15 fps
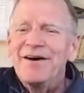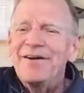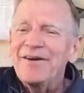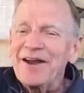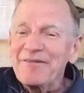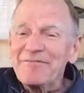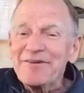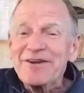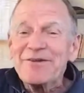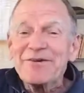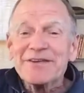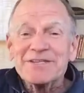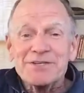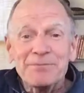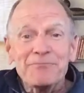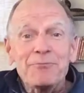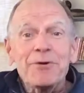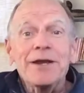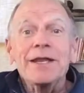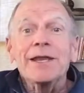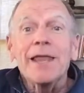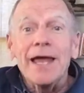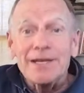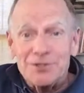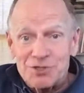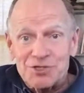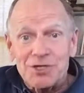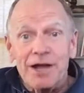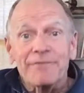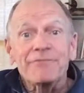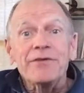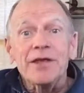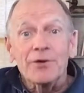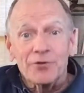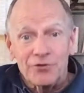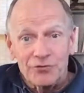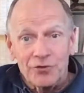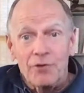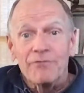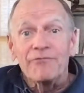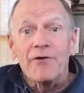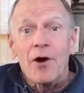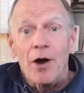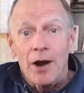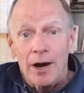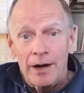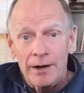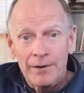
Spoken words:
All right, we're doing some pretty light stuff here so far.